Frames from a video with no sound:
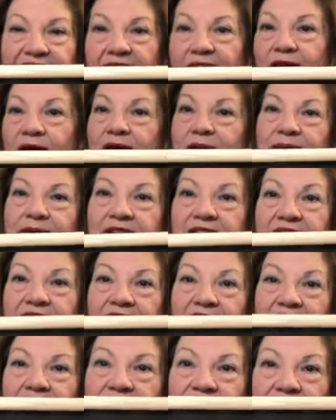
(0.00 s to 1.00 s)
how I'm
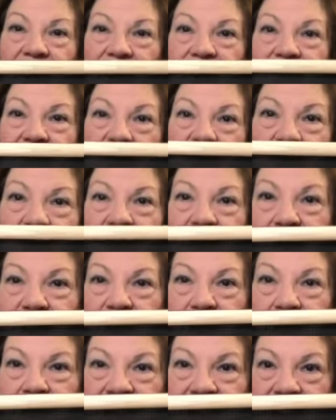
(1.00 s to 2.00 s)
gonna FFO it
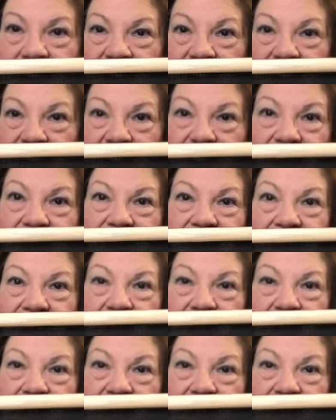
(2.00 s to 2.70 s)
for my sister.